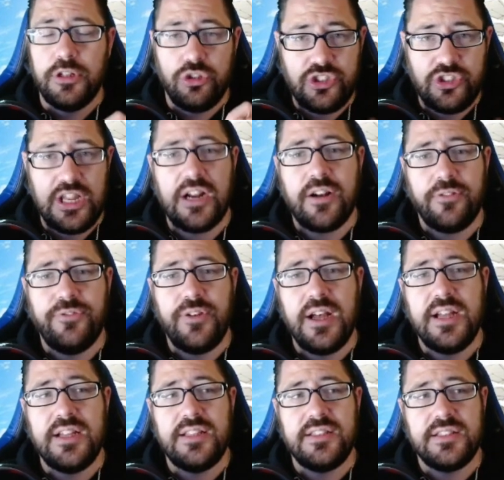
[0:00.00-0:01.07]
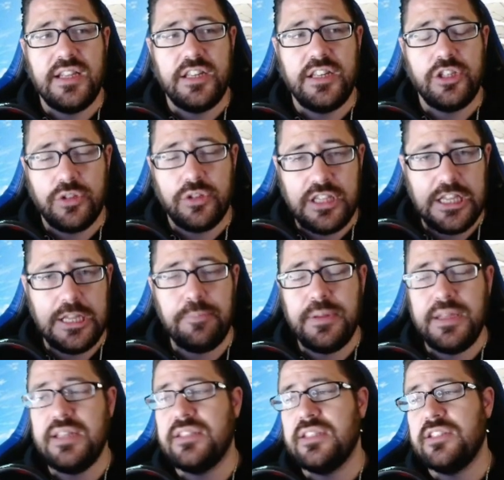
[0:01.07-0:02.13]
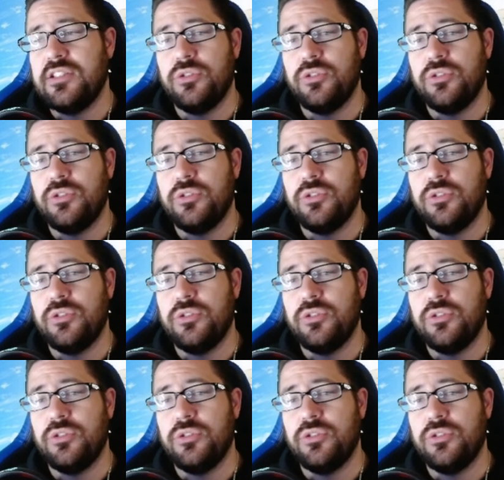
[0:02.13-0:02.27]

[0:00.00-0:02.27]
sacrifice getting your key pieces,